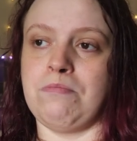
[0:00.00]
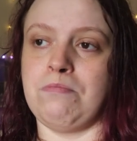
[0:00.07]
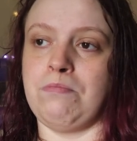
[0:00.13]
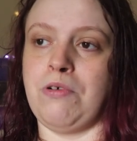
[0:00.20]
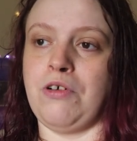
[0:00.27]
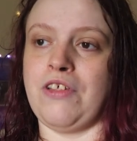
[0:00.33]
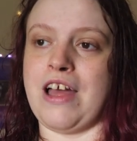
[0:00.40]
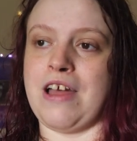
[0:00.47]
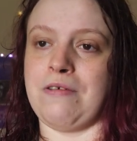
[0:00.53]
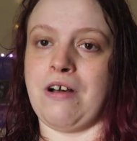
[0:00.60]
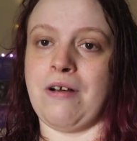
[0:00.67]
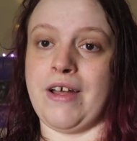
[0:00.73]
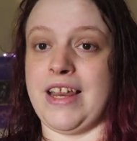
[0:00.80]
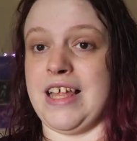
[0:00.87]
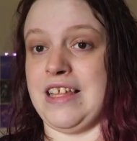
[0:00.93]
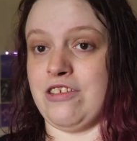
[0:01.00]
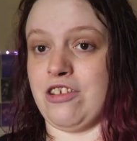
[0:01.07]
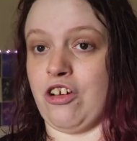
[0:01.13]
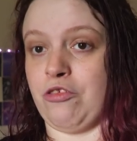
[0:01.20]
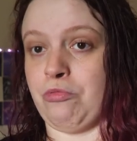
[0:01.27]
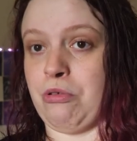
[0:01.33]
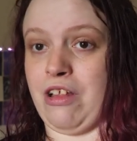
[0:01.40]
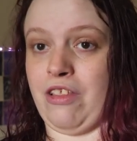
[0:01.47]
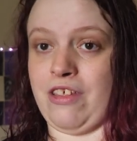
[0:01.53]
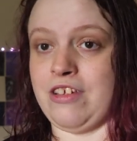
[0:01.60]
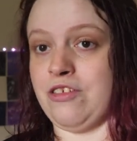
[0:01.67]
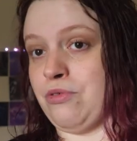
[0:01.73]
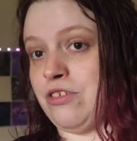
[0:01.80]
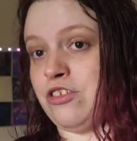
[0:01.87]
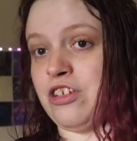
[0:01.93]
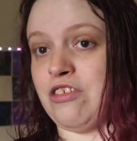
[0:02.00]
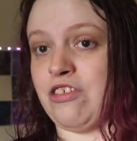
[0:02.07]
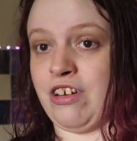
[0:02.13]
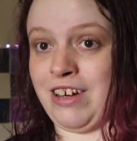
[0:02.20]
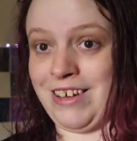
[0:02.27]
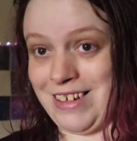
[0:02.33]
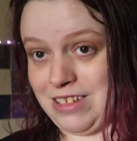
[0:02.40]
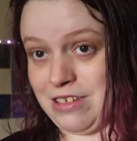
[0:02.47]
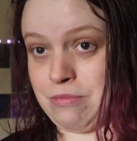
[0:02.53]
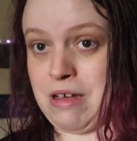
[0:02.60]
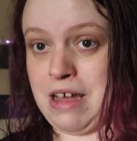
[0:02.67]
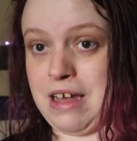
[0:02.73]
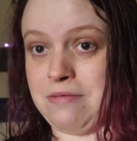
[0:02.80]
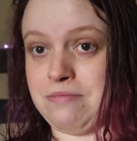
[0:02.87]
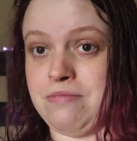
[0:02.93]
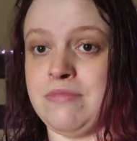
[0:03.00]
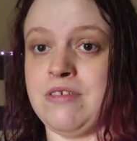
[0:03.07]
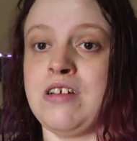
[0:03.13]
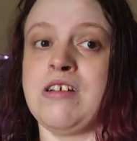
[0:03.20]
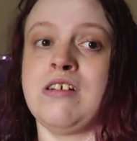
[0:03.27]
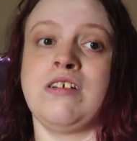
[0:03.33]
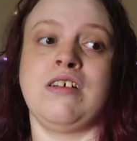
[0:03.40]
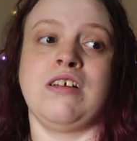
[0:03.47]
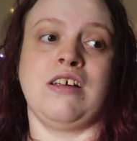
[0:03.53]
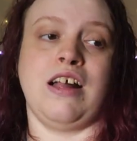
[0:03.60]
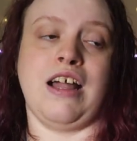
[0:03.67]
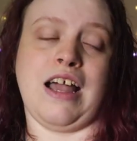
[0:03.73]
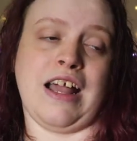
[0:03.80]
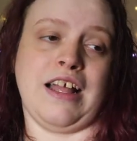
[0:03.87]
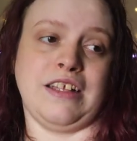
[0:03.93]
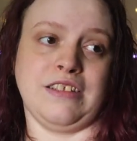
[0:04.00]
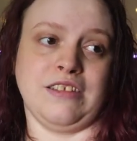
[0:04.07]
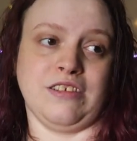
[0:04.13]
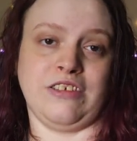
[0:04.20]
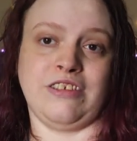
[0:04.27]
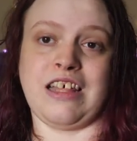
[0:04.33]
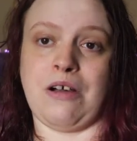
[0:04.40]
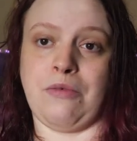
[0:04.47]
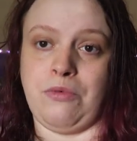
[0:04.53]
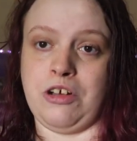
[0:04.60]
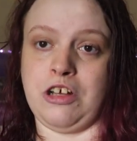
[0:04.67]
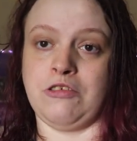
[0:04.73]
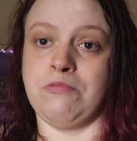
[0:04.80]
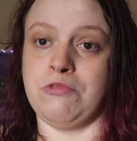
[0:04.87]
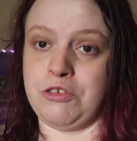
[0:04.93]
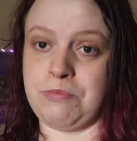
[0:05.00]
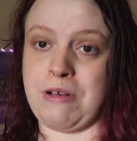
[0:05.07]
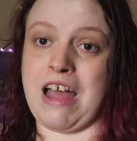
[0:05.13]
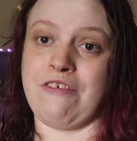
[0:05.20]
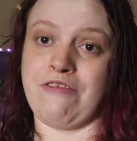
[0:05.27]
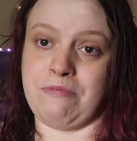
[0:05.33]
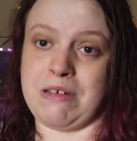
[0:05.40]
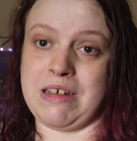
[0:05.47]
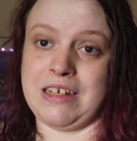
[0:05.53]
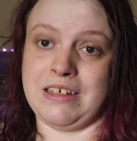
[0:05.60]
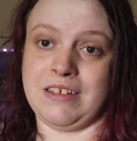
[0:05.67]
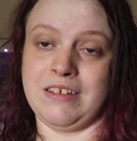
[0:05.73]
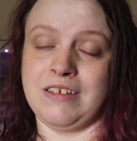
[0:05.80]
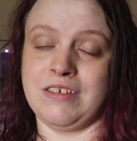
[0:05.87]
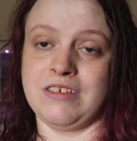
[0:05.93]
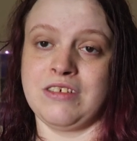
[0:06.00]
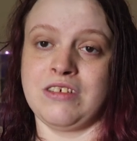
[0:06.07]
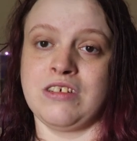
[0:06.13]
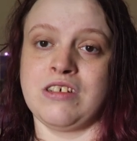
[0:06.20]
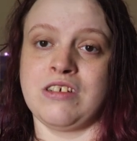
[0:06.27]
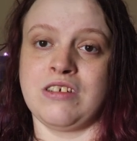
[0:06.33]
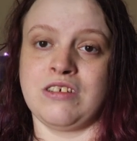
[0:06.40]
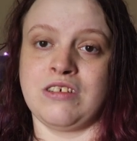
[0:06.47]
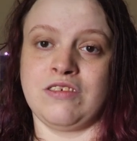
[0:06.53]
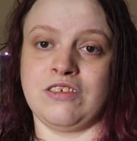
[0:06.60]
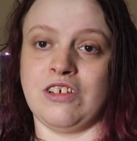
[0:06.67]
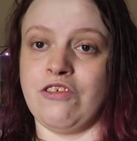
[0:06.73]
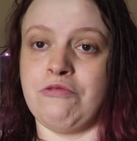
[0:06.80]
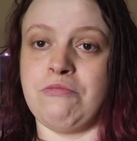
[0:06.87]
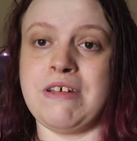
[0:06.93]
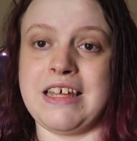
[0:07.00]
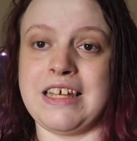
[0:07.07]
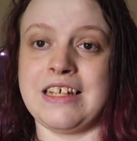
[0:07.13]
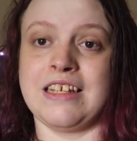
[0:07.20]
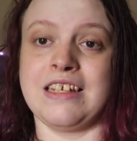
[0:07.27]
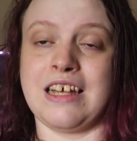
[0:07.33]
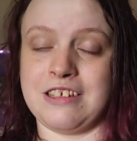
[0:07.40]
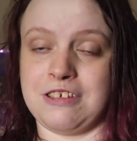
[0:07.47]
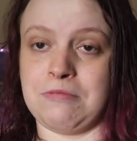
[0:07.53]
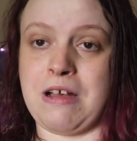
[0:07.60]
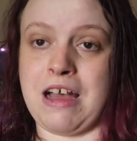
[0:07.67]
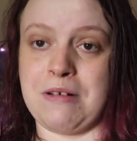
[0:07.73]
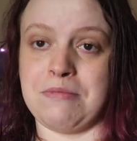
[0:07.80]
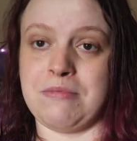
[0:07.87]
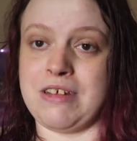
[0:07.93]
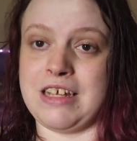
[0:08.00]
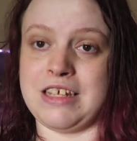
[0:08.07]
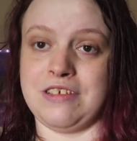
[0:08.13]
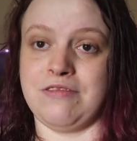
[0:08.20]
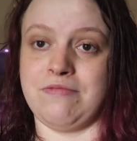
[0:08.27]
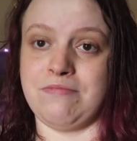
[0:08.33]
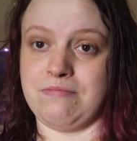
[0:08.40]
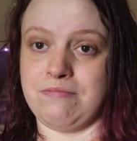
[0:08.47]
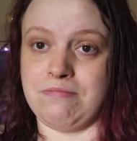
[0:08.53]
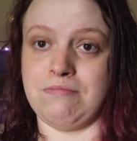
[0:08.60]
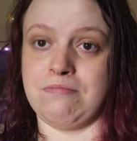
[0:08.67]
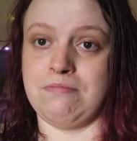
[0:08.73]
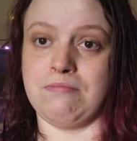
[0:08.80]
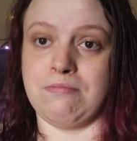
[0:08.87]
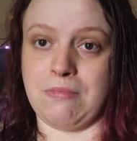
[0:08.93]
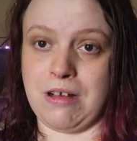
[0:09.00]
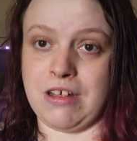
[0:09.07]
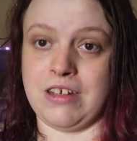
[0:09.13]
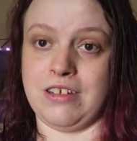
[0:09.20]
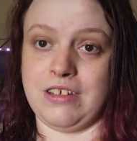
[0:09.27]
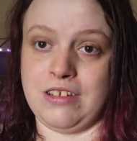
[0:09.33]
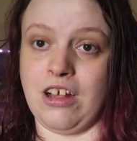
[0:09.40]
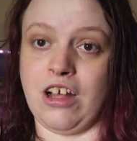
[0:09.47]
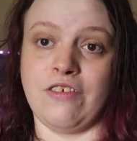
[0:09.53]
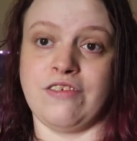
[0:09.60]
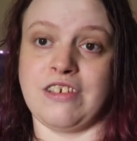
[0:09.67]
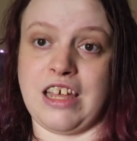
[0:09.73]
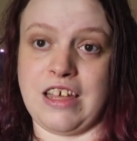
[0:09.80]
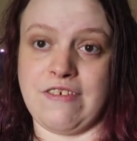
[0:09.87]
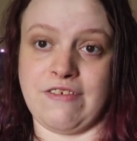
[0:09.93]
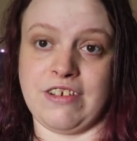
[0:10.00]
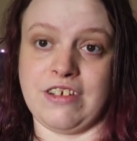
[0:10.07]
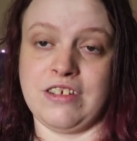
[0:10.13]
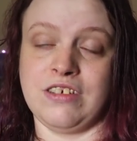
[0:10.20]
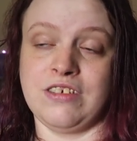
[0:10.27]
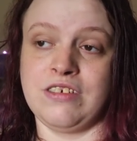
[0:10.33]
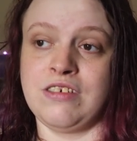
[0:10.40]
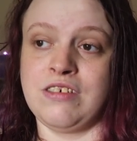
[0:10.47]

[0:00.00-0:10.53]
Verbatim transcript: But then I went into hospital, they switched it to clonazepam, and that worked much better for me. So for me, clonazepam is my lifesaver.